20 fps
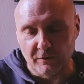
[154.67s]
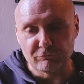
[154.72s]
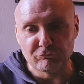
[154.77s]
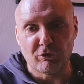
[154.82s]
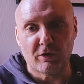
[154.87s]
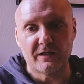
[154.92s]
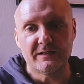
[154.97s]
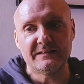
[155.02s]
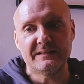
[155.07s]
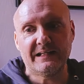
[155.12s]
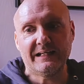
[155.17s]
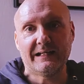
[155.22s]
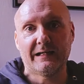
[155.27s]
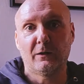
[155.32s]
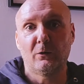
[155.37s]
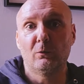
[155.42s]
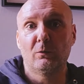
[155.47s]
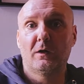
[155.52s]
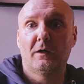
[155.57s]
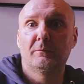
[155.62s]
Right,
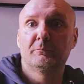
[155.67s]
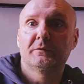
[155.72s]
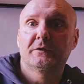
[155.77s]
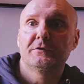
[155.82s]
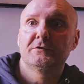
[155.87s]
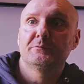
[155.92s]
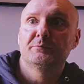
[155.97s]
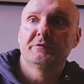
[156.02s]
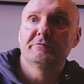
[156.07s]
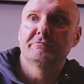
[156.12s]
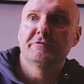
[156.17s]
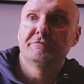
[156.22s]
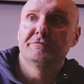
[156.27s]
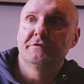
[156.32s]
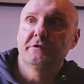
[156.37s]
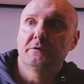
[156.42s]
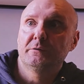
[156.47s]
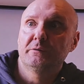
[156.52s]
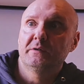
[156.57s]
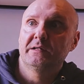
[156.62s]
now I'm going to be
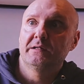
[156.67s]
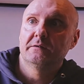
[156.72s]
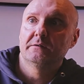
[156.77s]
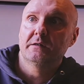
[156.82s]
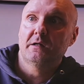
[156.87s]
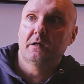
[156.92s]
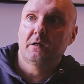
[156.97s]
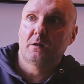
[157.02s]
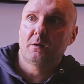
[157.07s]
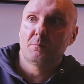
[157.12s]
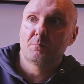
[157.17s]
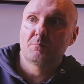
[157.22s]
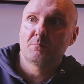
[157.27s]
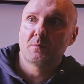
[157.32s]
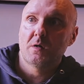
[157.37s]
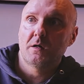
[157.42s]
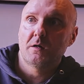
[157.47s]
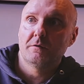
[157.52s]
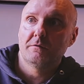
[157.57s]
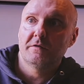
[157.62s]
reviewing
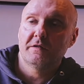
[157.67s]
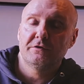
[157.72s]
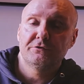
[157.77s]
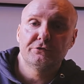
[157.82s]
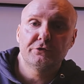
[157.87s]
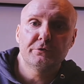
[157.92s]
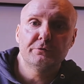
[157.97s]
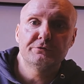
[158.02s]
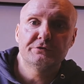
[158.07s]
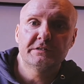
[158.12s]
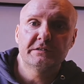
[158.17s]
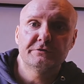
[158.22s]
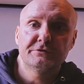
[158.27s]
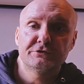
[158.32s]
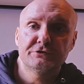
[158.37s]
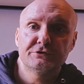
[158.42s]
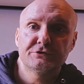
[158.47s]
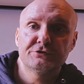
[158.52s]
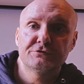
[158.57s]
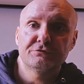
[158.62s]
the due
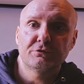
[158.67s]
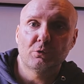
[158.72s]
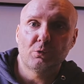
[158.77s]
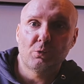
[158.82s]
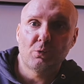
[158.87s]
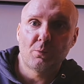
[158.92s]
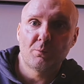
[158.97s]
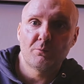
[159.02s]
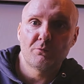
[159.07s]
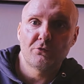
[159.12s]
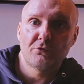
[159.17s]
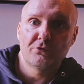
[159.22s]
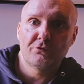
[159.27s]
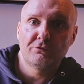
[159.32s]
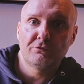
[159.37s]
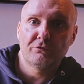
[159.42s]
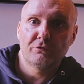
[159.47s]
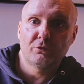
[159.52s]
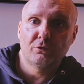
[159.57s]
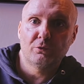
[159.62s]
diligence forms
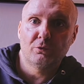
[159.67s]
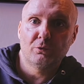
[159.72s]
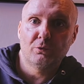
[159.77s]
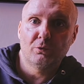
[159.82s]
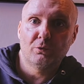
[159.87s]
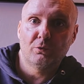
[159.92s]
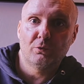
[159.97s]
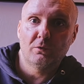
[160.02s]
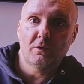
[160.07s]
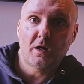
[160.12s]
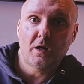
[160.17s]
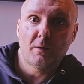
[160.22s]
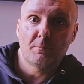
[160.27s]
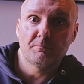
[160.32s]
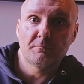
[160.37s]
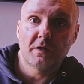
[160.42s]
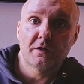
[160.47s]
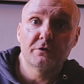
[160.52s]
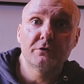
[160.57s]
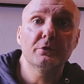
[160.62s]
for
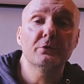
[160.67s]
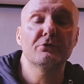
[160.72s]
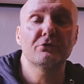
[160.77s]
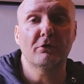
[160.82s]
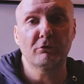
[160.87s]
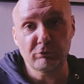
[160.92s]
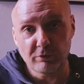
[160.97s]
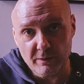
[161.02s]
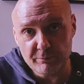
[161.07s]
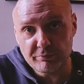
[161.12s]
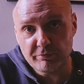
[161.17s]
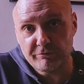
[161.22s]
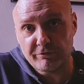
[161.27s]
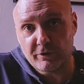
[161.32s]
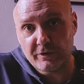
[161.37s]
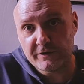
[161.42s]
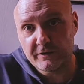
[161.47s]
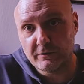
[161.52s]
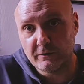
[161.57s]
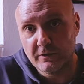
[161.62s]
a new software
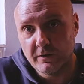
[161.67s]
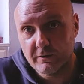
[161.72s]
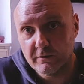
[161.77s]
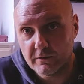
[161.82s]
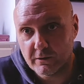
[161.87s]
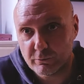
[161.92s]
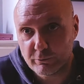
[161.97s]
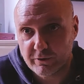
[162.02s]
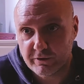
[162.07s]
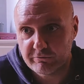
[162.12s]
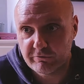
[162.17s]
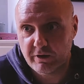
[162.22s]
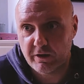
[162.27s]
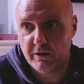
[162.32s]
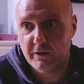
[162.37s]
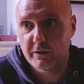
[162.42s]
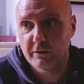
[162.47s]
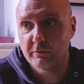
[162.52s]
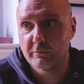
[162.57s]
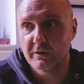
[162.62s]
provider that
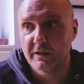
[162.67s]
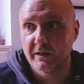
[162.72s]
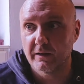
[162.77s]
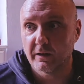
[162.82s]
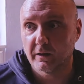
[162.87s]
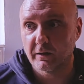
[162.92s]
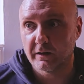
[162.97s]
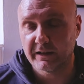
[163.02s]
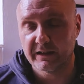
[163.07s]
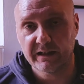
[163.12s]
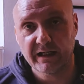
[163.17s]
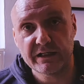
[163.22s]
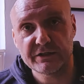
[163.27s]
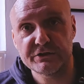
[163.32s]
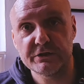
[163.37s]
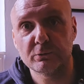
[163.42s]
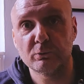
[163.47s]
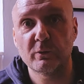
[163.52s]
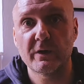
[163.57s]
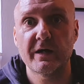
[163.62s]
we're
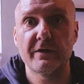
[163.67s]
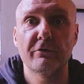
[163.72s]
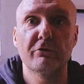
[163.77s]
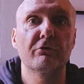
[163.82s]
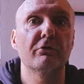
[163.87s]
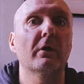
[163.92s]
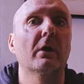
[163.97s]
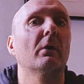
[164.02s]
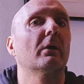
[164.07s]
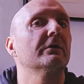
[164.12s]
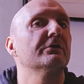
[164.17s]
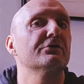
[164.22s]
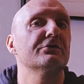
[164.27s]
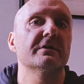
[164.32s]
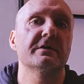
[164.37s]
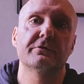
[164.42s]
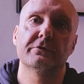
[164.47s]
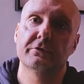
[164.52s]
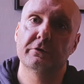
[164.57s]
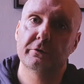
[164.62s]
engaging with. So I just
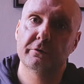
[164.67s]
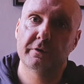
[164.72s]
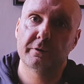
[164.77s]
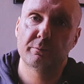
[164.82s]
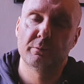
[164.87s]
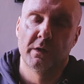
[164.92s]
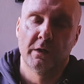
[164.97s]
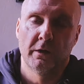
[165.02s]
need to do the